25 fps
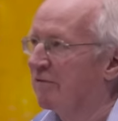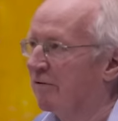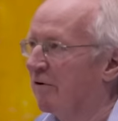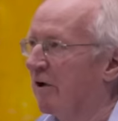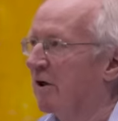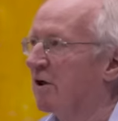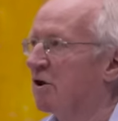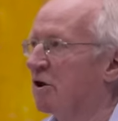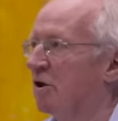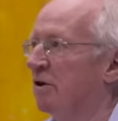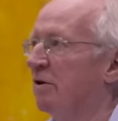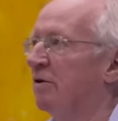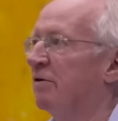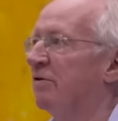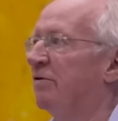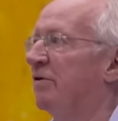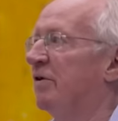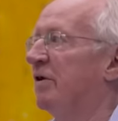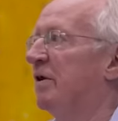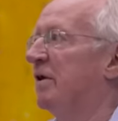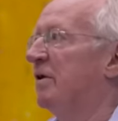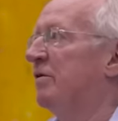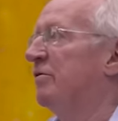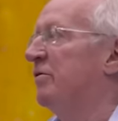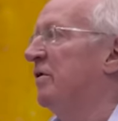frictions
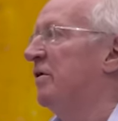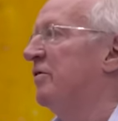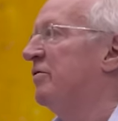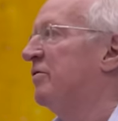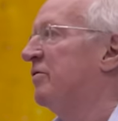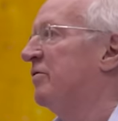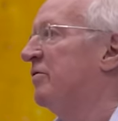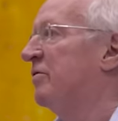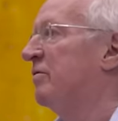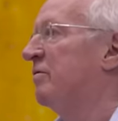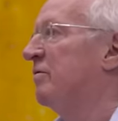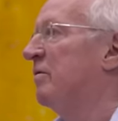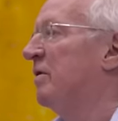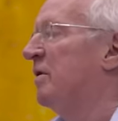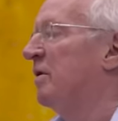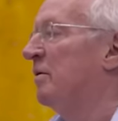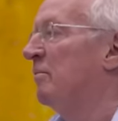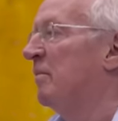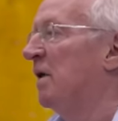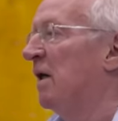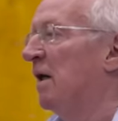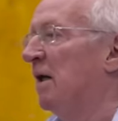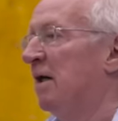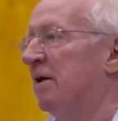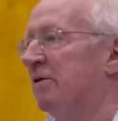that exist in
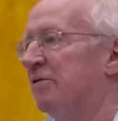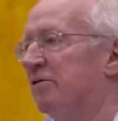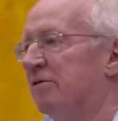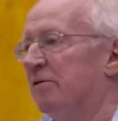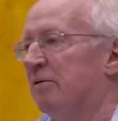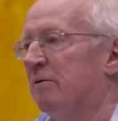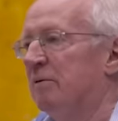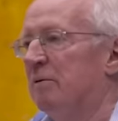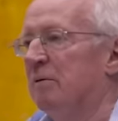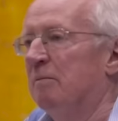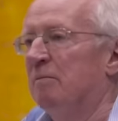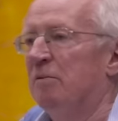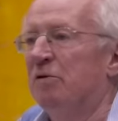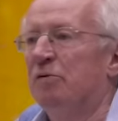the Middle East